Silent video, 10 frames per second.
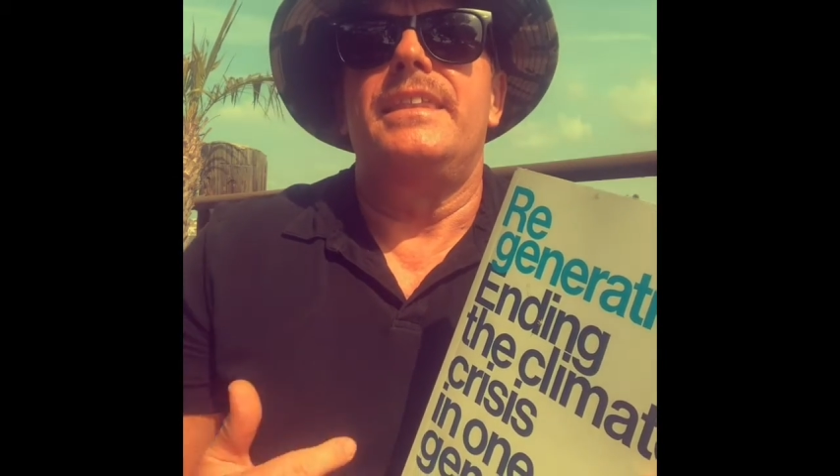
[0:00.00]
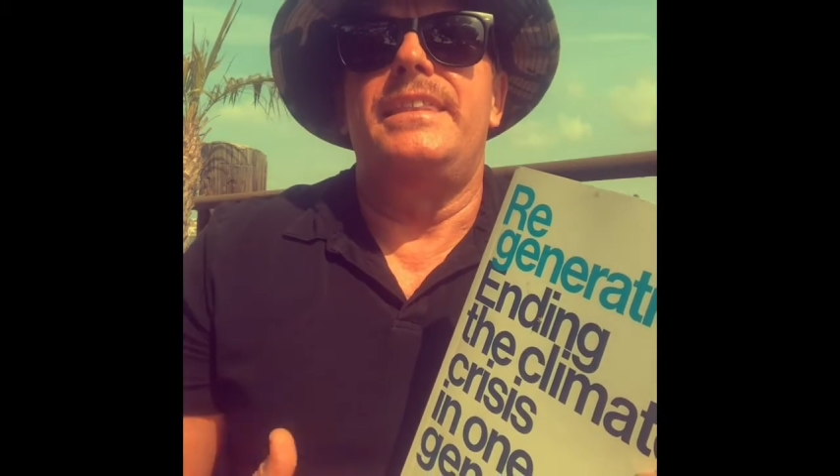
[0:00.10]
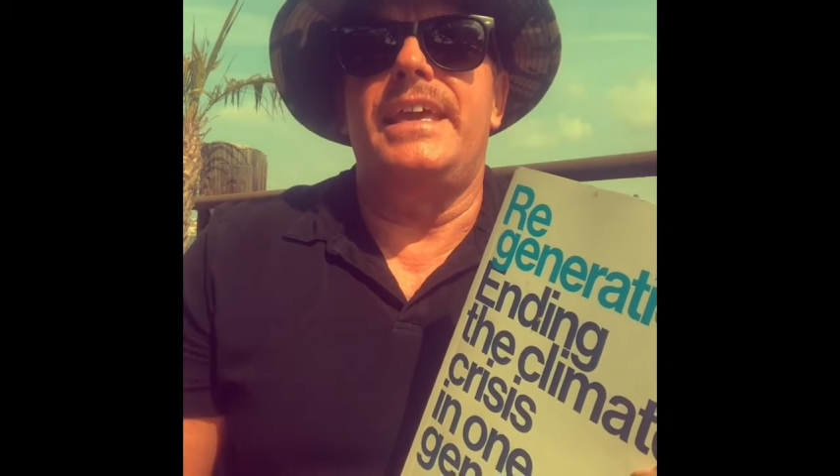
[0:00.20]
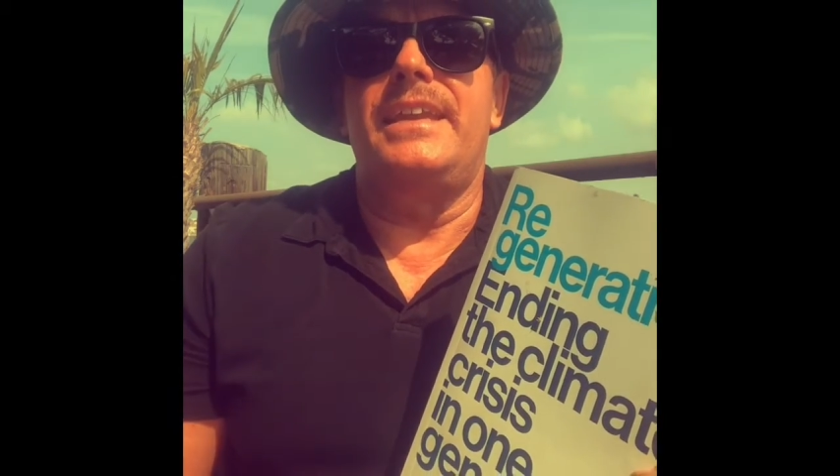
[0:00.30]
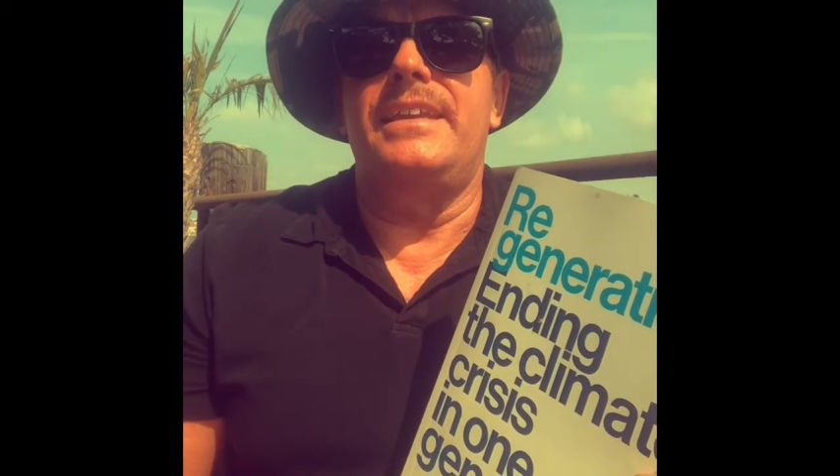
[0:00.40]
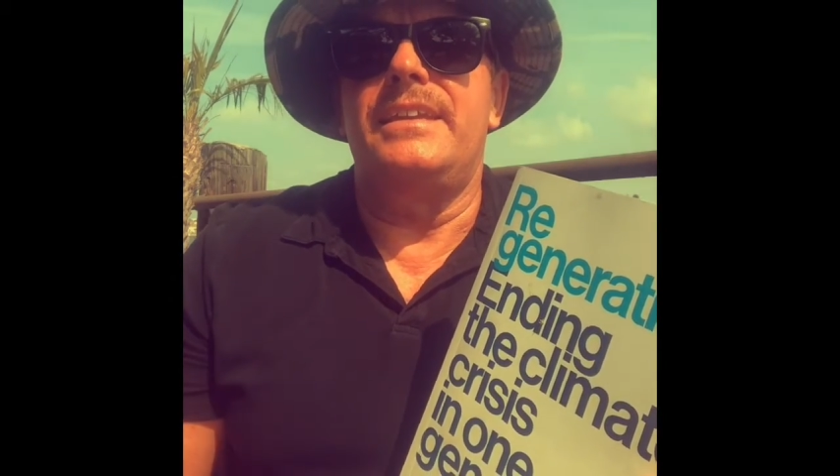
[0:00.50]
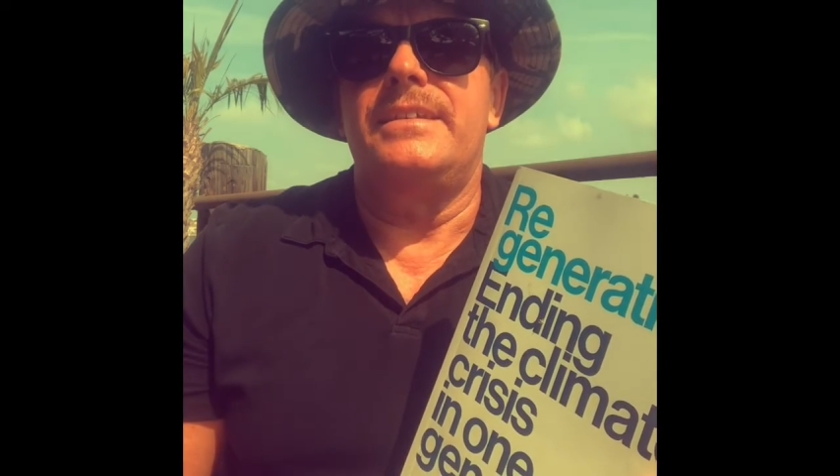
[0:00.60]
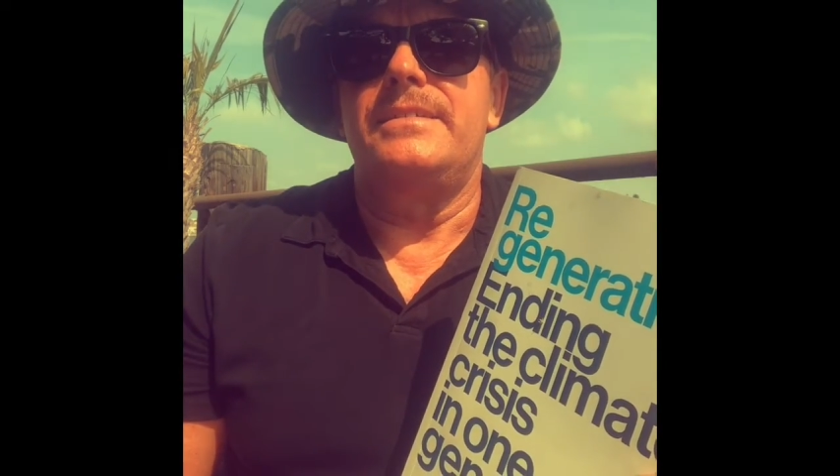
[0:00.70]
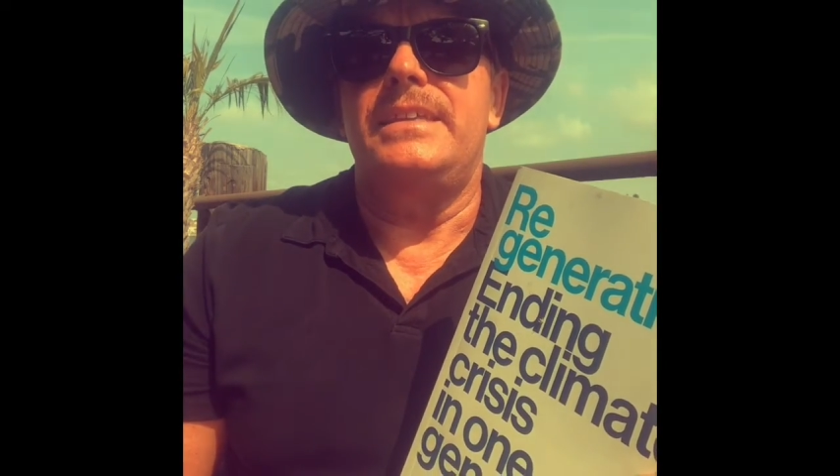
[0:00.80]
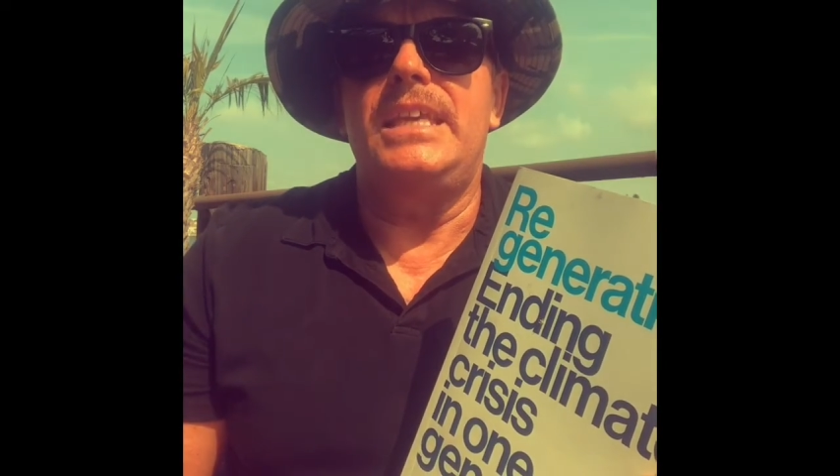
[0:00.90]
then
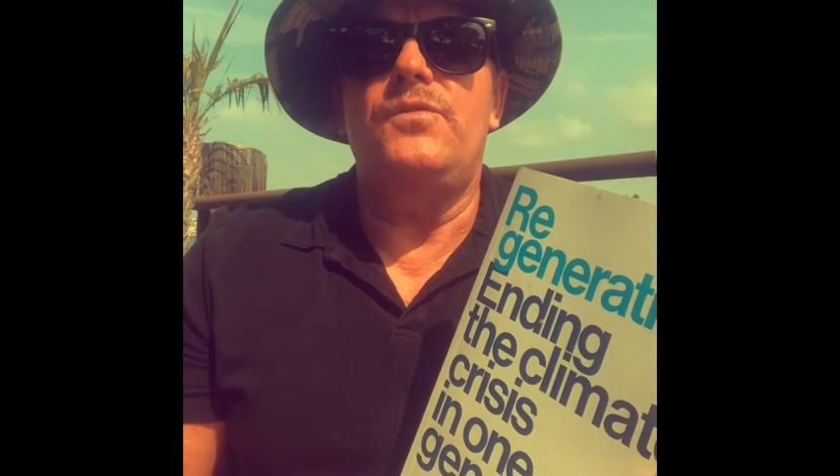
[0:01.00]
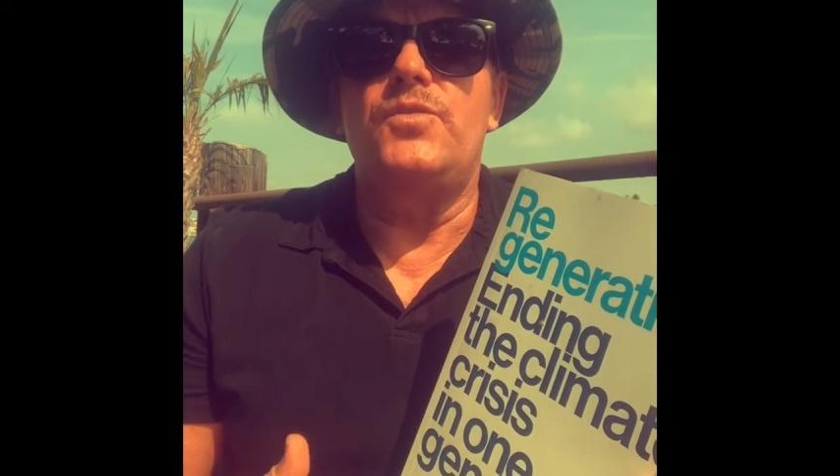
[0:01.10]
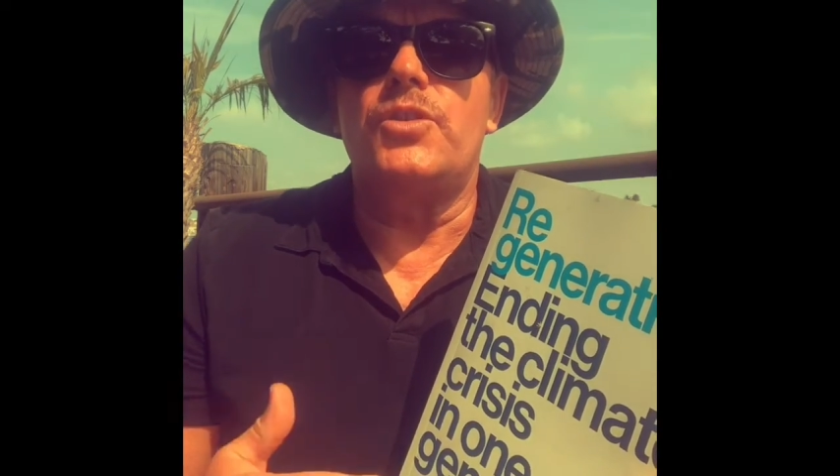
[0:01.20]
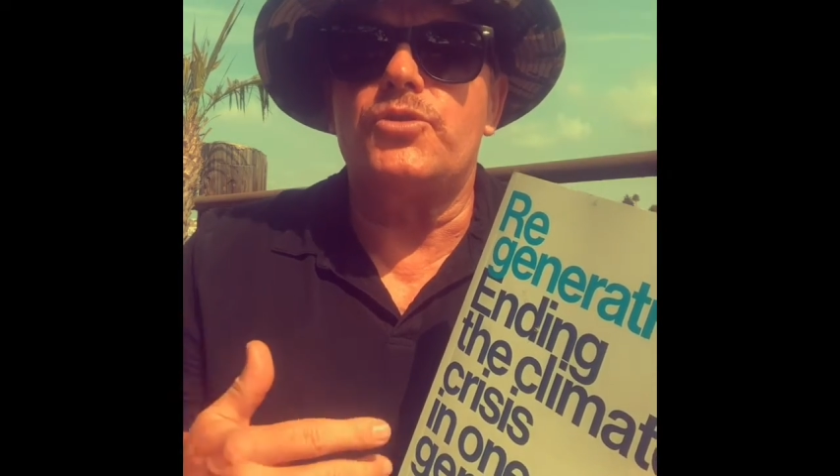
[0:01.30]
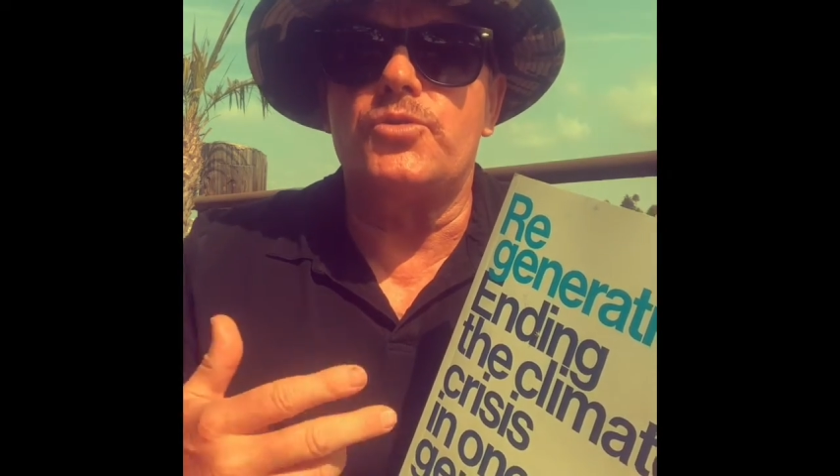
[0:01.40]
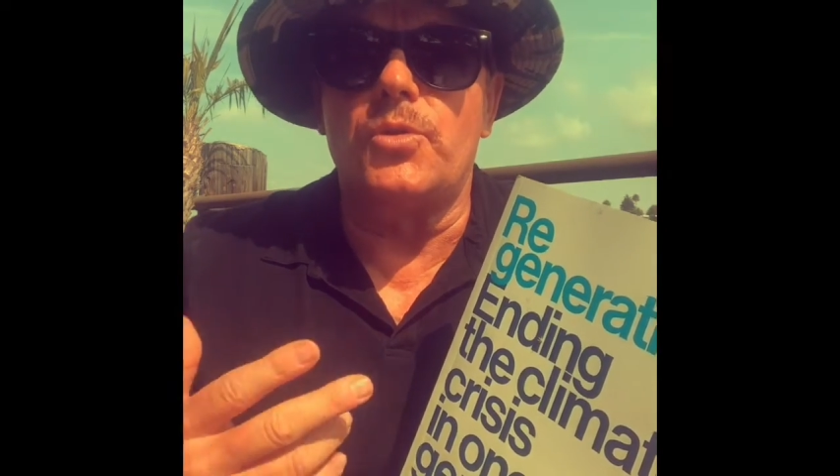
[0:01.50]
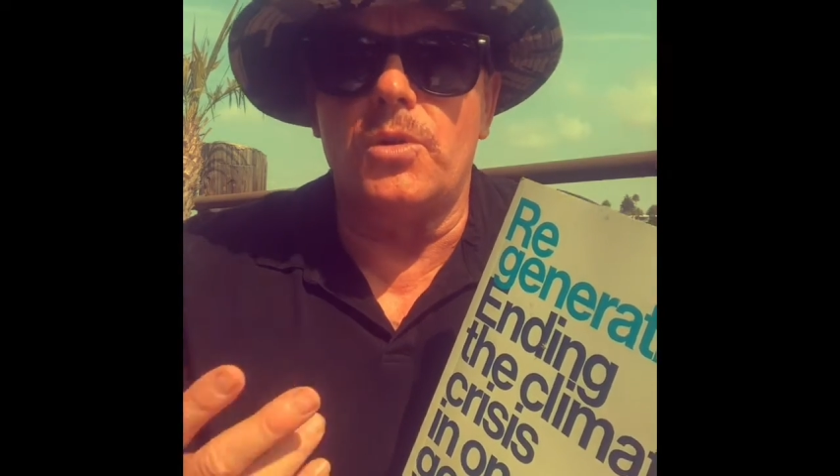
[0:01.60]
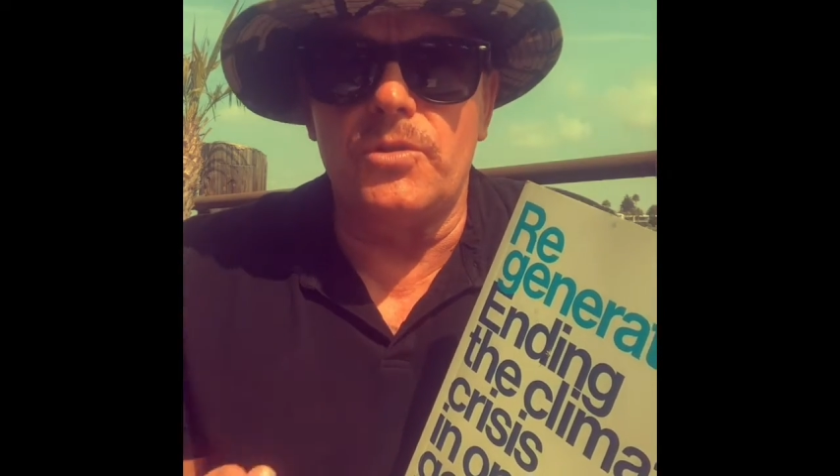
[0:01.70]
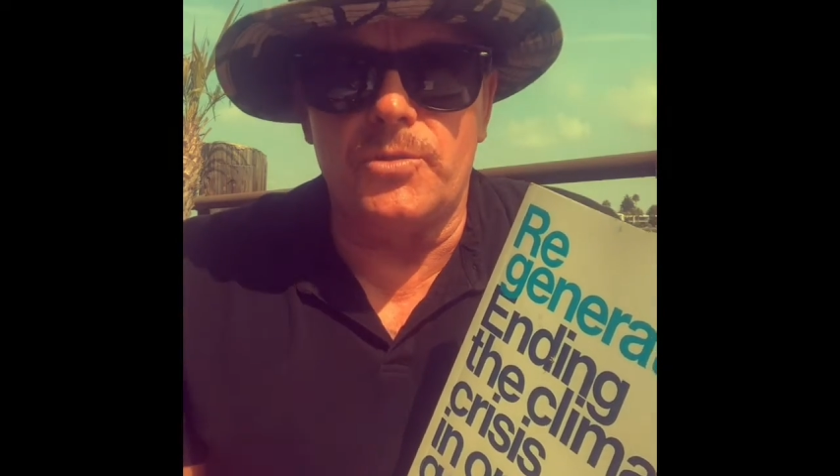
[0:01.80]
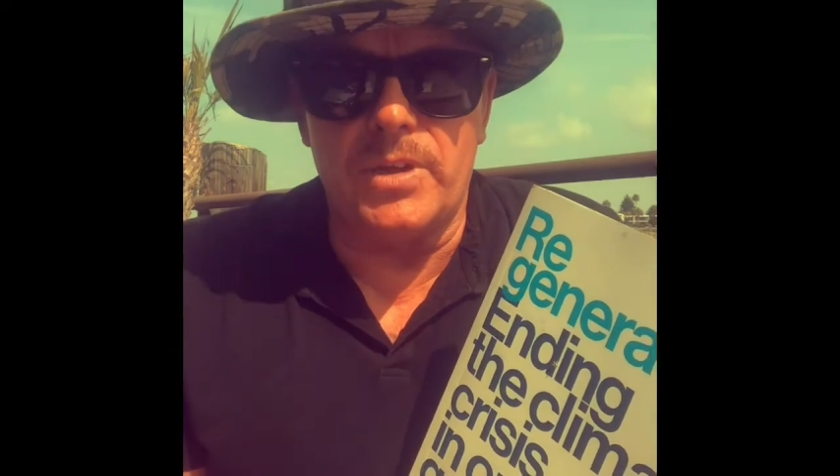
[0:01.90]
even the
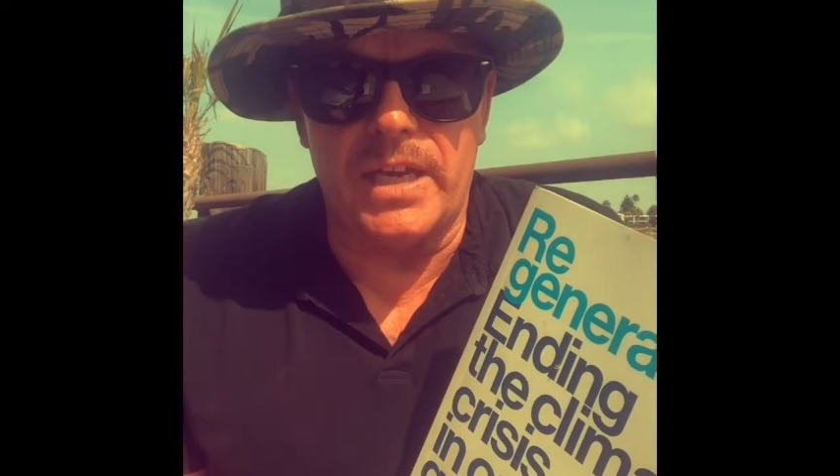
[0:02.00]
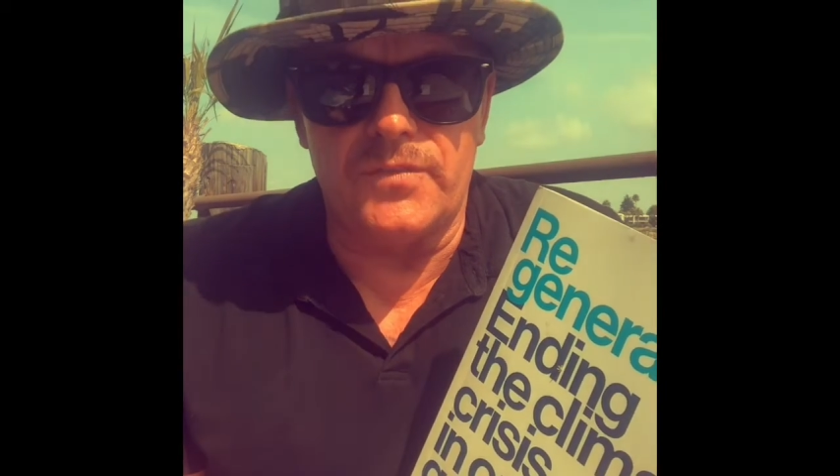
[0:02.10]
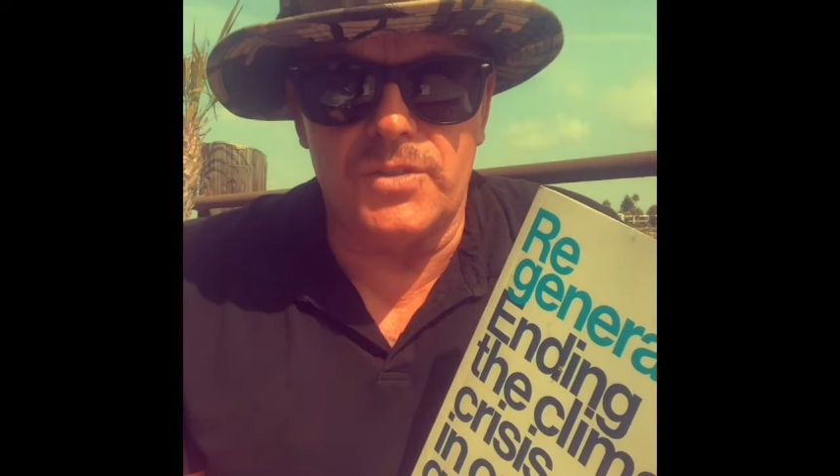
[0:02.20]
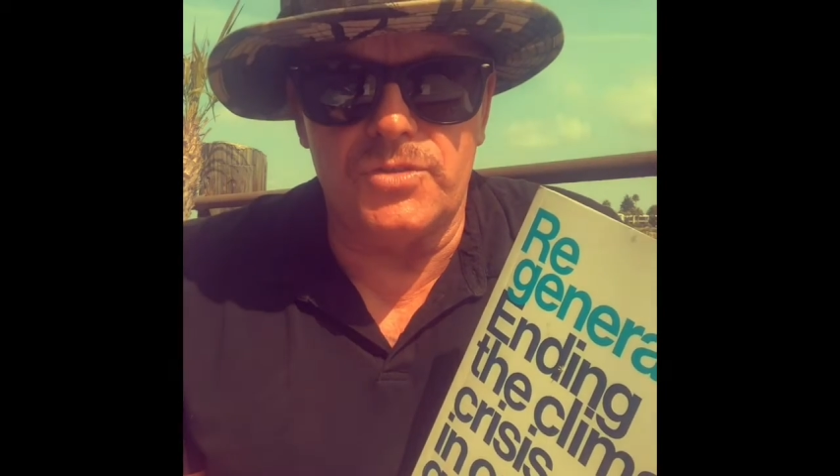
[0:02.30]
trolls would have to